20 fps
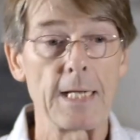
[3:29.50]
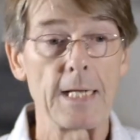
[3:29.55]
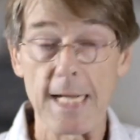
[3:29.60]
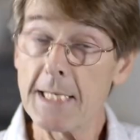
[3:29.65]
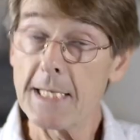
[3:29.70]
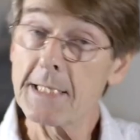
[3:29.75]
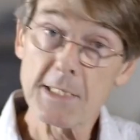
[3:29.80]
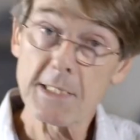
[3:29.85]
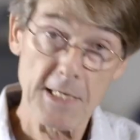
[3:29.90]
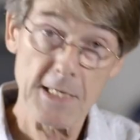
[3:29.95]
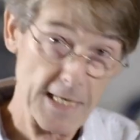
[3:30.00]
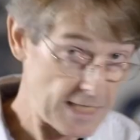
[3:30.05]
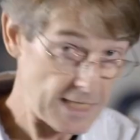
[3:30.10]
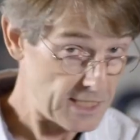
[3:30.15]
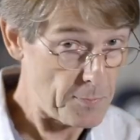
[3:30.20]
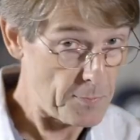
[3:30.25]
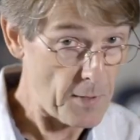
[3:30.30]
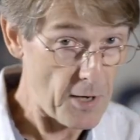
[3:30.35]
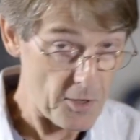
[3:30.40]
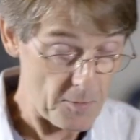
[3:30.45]
he did an
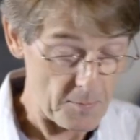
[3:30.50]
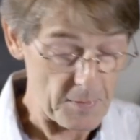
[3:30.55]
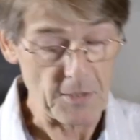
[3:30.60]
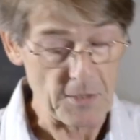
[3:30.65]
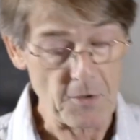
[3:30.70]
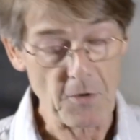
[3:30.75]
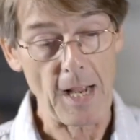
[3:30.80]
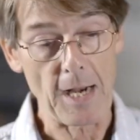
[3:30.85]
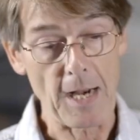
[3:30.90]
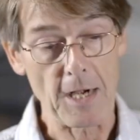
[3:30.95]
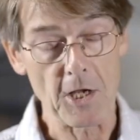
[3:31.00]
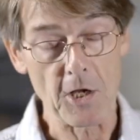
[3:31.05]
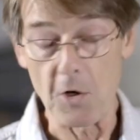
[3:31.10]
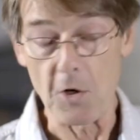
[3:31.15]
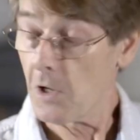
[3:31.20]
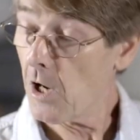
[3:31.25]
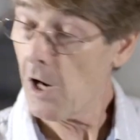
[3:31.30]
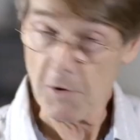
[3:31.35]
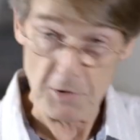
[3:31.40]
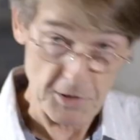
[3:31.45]
experiment that you
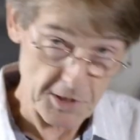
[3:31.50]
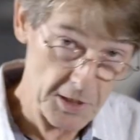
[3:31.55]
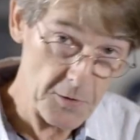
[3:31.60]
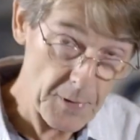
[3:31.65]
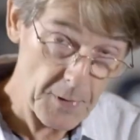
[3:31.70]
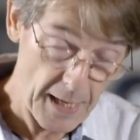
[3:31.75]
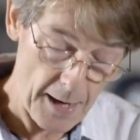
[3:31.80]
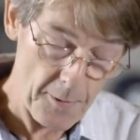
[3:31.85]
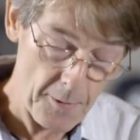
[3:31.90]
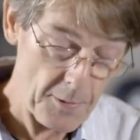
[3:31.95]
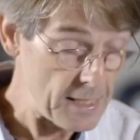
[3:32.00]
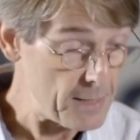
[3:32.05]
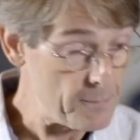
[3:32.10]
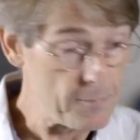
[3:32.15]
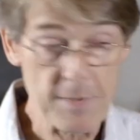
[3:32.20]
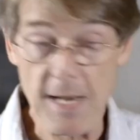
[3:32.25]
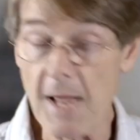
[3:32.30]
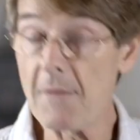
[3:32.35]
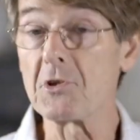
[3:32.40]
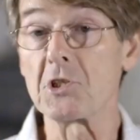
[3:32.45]
can't do now, and he
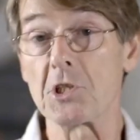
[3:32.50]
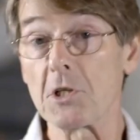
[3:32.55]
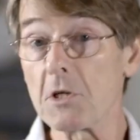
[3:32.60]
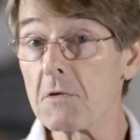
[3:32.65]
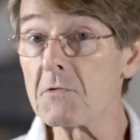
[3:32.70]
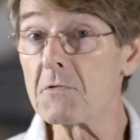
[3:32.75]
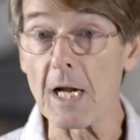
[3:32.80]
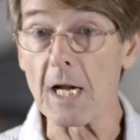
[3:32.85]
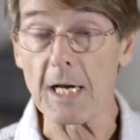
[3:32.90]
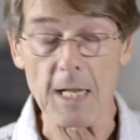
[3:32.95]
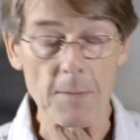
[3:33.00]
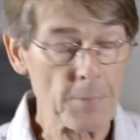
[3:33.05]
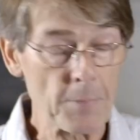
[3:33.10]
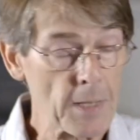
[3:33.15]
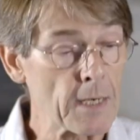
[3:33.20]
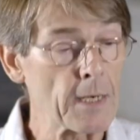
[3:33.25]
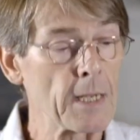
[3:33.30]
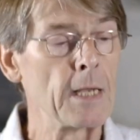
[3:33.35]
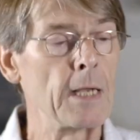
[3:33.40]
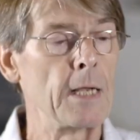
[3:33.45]
never should have done it,
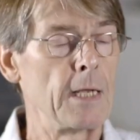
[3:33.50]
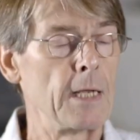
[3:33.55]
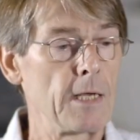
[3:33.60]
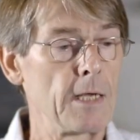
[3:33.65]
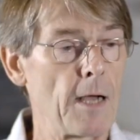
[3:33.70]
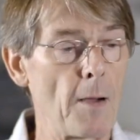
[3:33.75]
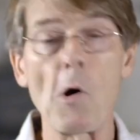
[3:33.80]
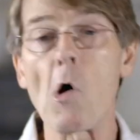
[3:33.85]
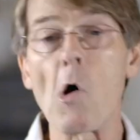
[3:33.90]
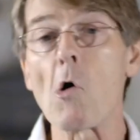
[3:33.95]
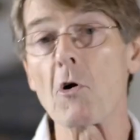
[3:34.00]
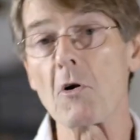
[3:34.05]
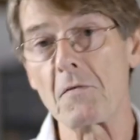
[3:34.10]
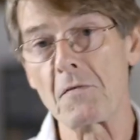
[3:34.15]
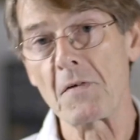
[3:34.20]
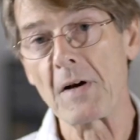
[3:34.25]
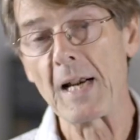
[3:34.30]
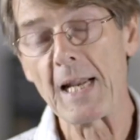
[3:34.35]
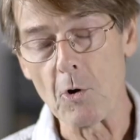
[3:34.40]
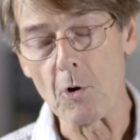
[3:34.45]
but
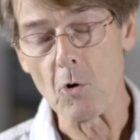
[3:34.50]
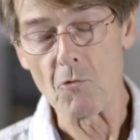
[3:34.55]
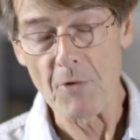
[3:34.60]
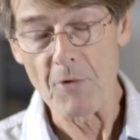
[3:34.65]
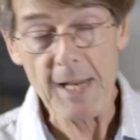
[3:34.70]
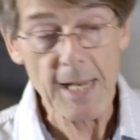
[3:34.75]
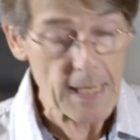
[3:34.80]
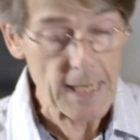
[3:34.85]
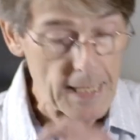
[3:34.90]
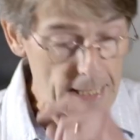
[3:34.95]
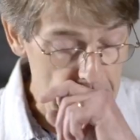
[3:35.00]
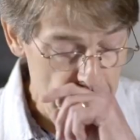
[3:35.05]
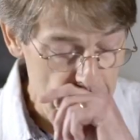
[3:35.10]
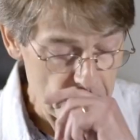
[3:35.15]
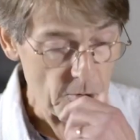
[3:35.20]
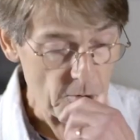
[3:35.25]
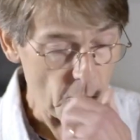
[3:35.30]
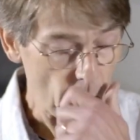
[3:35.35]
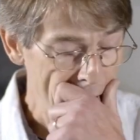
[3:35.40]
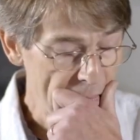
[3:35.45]
apocryphally or really,
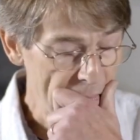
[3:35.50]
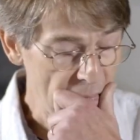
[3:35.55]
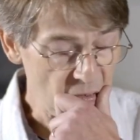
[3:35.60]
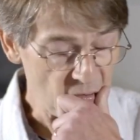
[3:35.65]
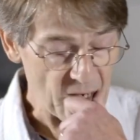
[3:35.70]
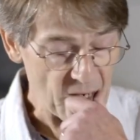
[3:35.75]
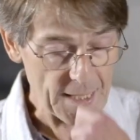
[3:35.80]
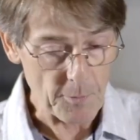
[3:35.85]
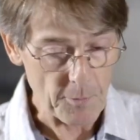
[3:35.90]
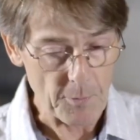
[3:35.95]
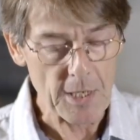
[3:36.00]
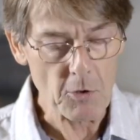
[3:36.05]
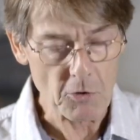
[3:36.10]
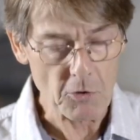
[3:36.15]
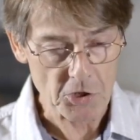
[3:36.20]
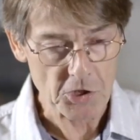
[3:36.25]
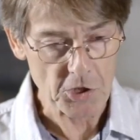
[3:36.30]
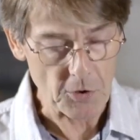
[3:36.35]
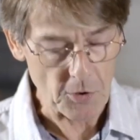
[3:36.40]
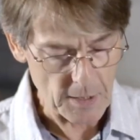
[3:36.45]
or maybe real, we're
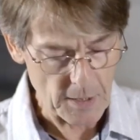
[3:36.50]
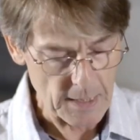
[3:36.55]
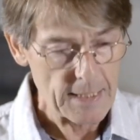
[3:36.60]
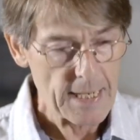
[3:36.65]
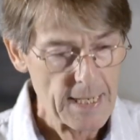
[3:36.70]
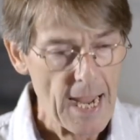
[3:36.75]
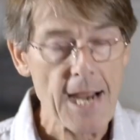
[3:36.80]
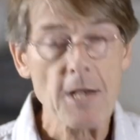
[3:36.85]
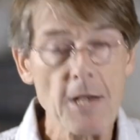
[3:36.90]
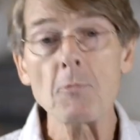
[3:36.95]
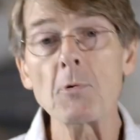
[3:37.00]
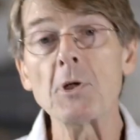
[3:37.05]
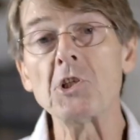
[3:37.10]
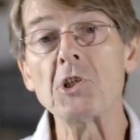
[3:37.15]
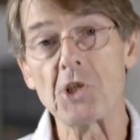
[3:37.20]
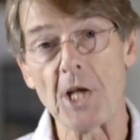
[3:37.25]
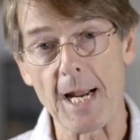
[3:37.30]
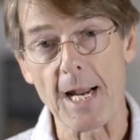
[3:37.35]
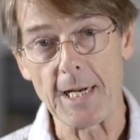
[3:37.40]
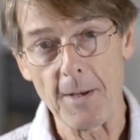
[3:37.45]
not sure, Edward
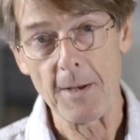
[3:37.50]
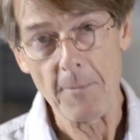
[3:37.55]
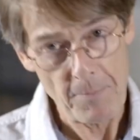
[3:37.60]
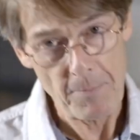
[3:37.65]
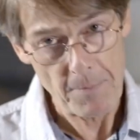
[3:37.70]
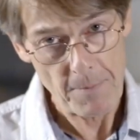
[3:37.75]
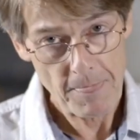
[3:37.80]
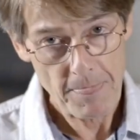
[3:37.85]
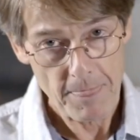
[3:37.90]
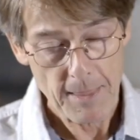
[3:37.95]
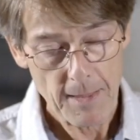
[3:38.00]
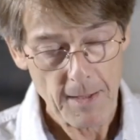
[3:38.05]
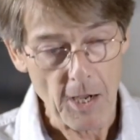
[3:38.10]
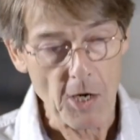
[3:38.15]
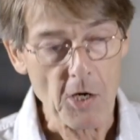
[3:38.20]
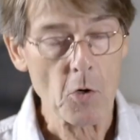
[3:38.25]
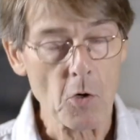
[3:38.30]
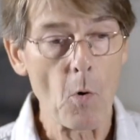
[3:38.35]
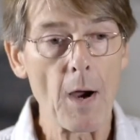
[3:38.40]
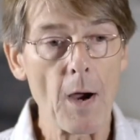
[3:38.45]
Jenner
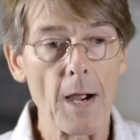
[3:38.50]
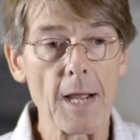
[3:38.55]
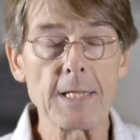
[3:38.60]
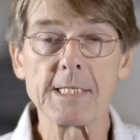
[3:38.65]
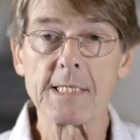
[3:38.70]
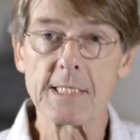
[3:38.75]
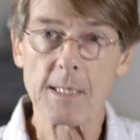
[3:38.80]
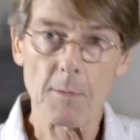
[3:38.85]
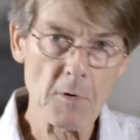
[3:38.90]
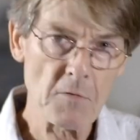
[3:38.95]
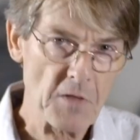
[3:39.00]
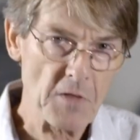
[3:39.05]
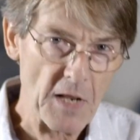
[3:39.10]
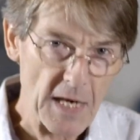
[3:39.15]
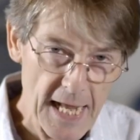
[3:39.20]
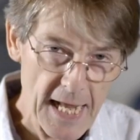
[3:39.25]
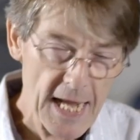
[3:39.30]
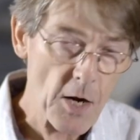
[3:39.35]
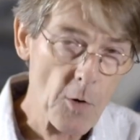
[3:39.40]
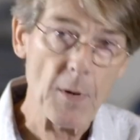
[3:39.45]
acquired some of the
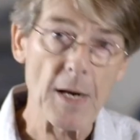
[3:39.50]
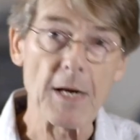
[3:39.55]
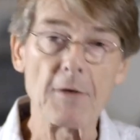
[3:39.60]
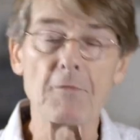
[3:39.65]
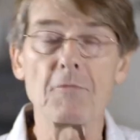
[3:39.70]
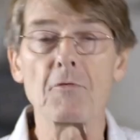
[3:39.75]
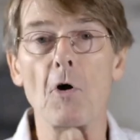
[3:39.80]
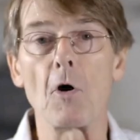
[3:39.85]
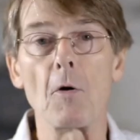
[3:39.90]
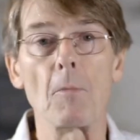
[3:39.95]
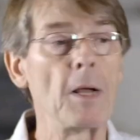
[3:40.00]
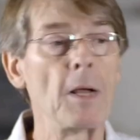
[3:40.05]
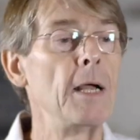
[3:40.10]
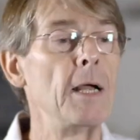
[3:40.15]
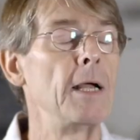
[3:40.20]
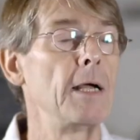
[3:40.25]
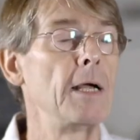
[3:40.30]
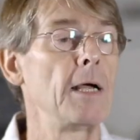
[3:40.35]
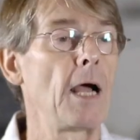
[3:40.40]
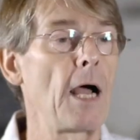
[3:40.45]
liquid from
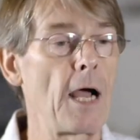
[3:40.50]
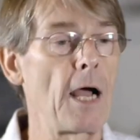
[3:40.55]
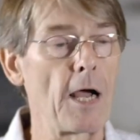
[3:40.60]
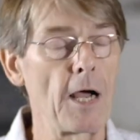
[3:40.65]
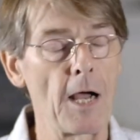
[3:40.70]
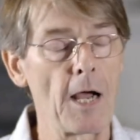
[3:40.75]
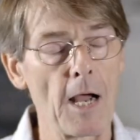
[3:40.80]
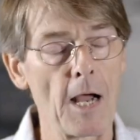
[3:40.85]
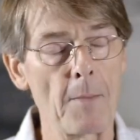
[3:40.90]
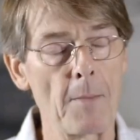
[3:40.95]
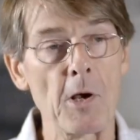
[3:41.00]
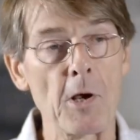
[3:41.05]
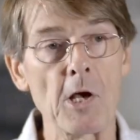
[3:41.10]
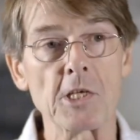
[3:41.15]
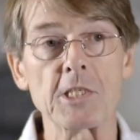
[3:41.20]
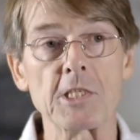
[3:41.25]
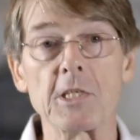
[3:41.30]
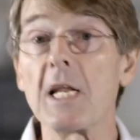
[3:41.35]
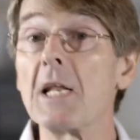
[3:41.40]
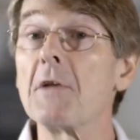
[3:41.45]
uh, a
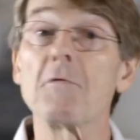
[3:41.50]
person